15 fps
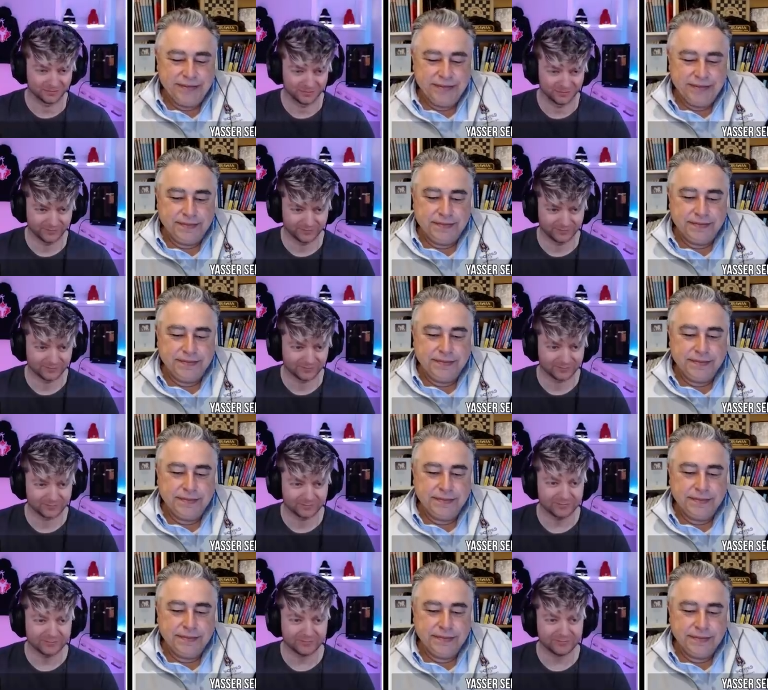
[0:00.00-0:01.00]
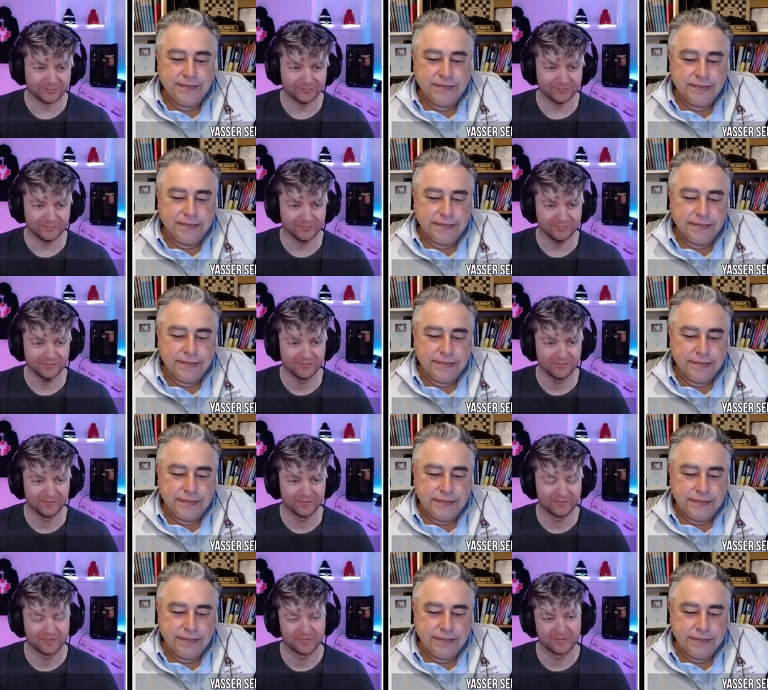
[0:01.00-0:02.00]

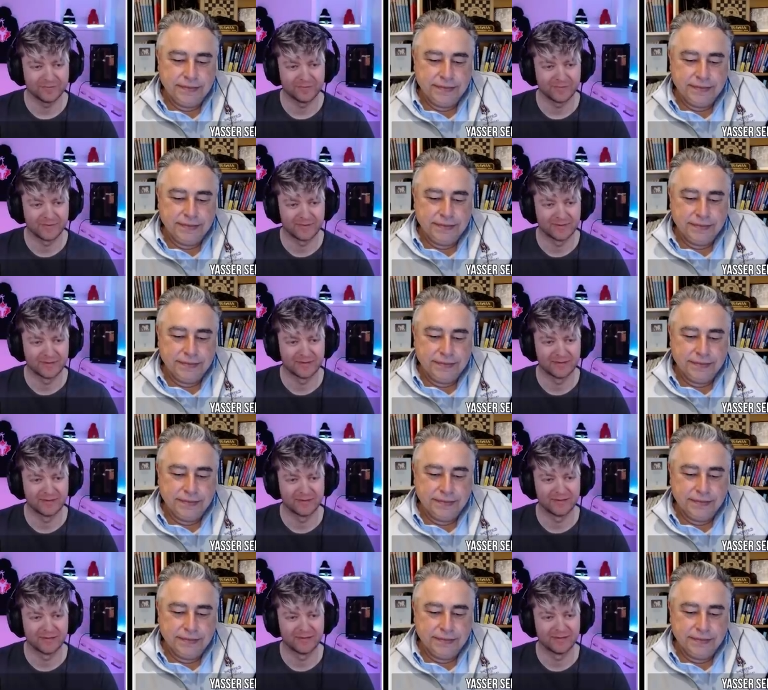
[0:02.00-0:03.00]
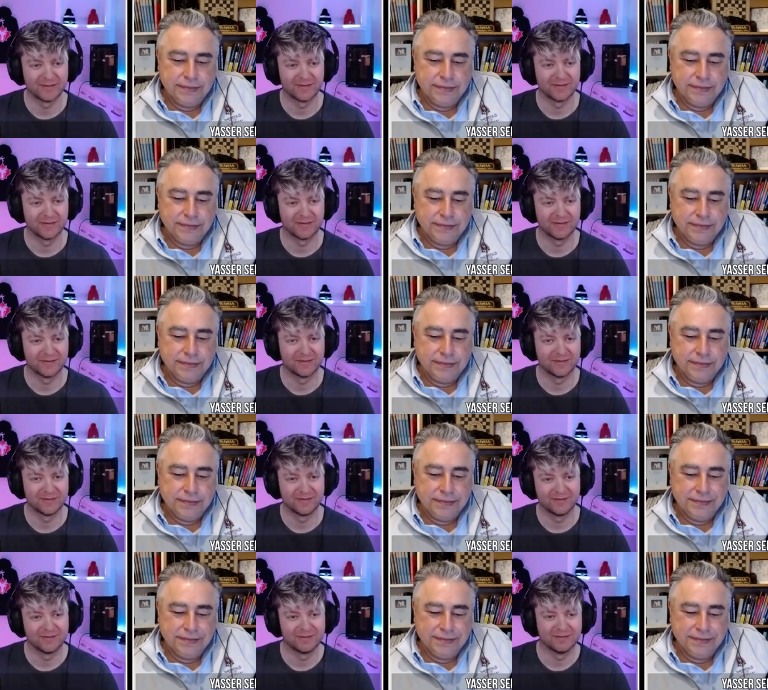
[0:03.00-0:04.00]

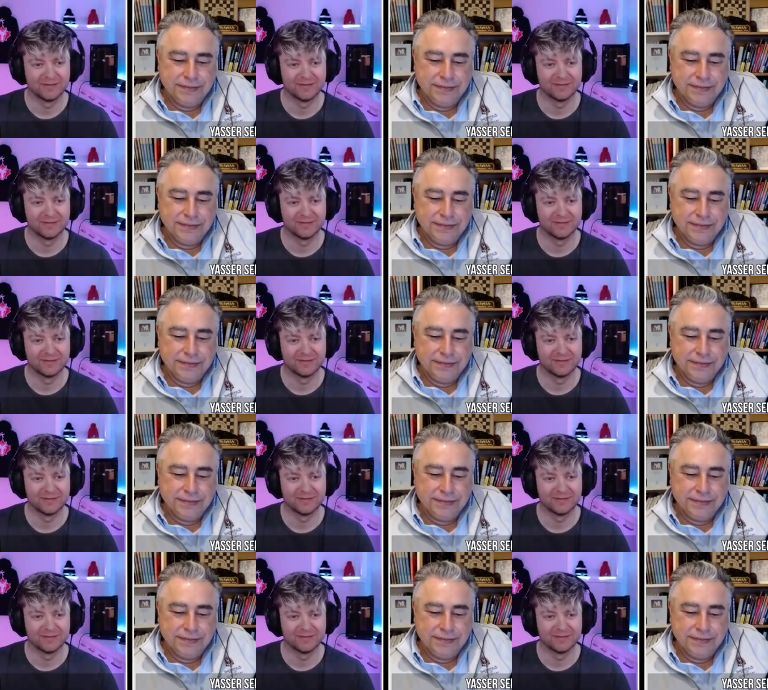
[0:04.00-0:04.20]
Nothing is said.